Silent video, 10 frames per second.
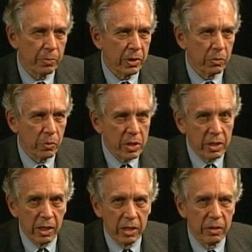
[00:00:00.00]
can we
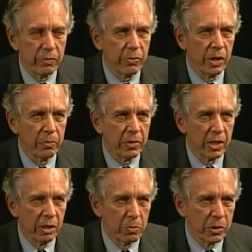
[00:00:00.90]
get from the
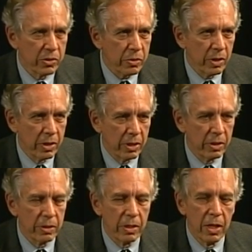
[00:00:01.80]
government's
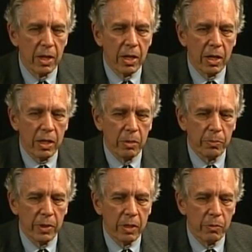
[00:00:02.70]
help
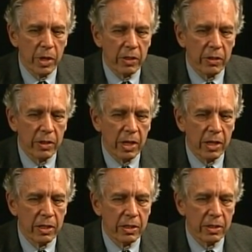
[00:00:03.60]
rather
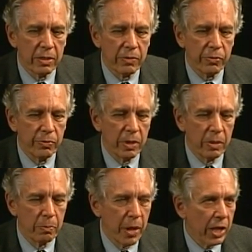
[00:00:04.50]
than
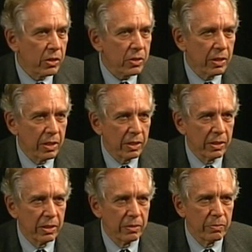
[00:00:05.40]
banks getting
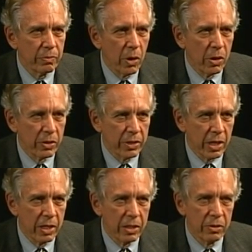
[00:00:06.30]
all the
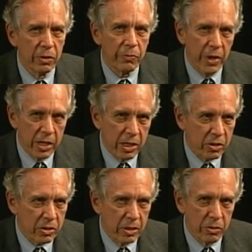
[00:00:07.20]
aid or the
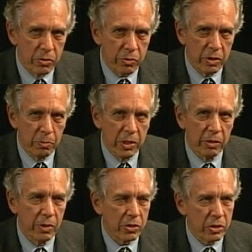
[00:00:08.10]
finance industry being
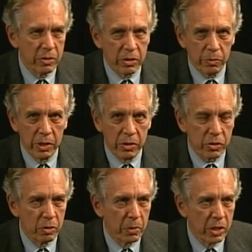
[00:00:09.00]
rescued, as we hear so
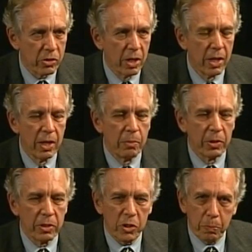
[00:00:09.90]
much. But
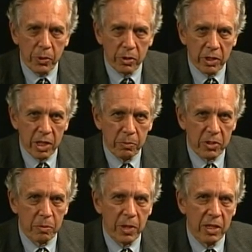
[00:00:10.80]
this program is
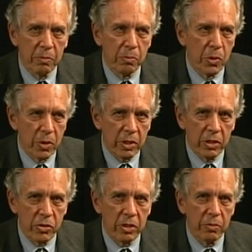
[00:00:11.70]
about
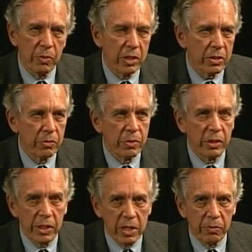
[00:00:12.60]
mortgage and rental
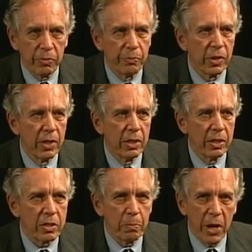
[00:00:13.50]
relief. It's
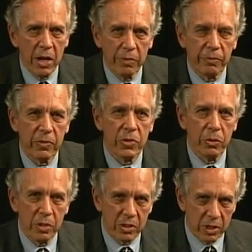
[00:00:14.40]
about
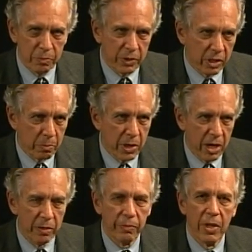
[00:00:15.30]
doing something
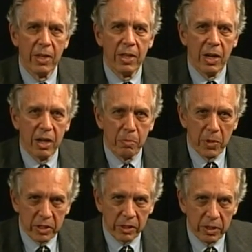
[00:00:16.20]
about our
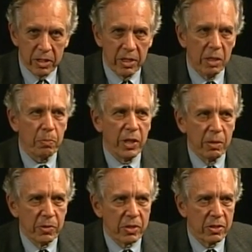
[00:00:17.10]
monthly debt
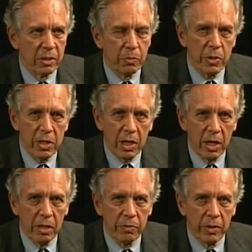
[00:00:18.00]
payments that we
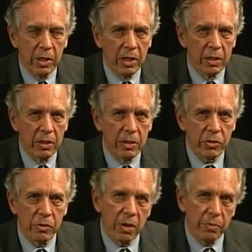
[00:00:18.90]
have and
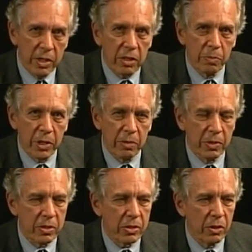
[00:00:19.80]
also our rental
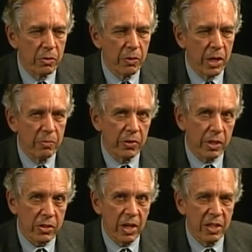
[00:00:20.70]
payments. So I'm very
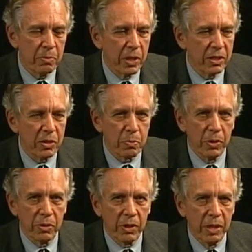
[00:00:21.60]
excited about this
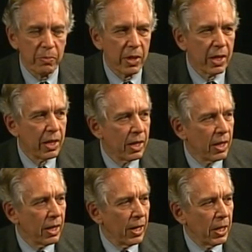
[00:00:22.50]
program.
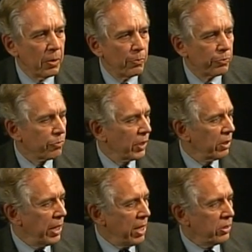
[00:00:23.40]

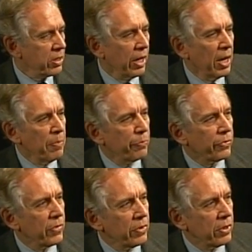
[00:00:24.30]
Last time,
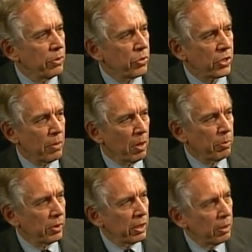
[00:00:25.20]
to sum up a
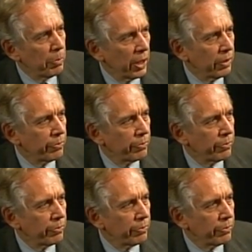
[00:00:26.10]
little bit,